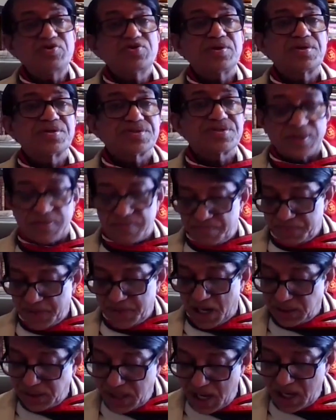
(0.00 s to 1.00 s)
Futurism,
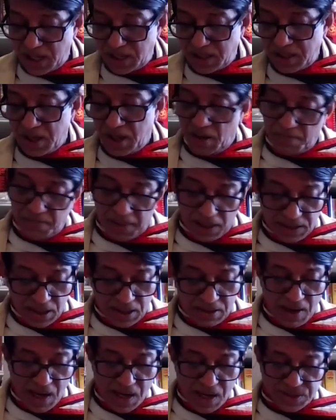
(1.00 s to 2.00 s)
and then by
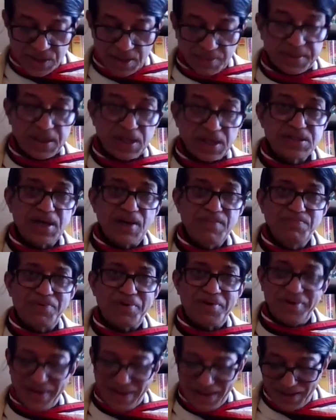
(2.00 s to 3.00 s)
the grace of
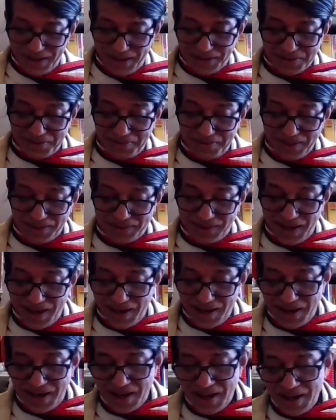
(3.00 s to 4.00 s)
contemporary literary
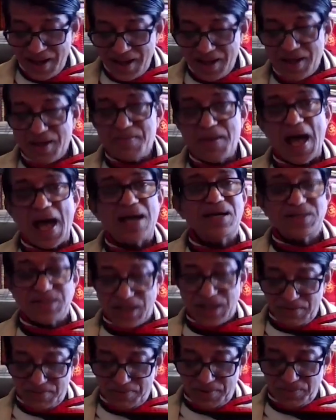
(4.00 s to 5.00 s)
theory
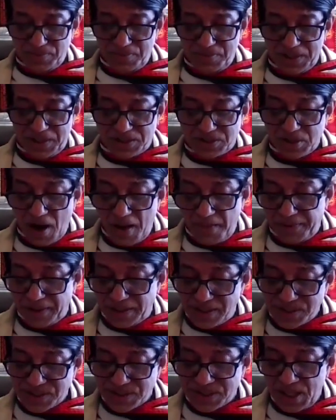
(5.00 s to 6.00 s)
emanating from the
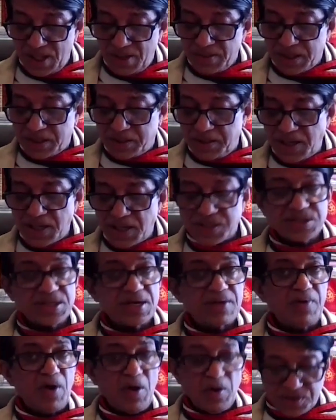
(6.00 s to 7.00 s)
metropolis, critics
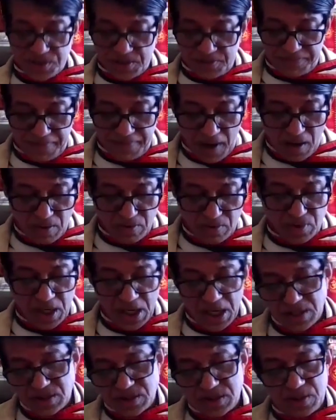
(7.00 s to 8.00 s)
have also found
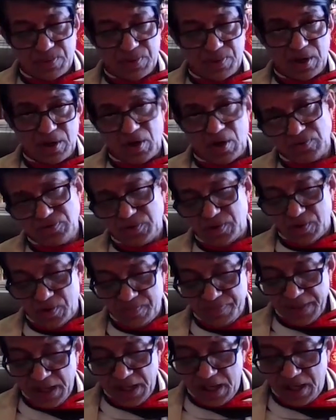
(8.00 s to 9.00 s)
in Jivanananda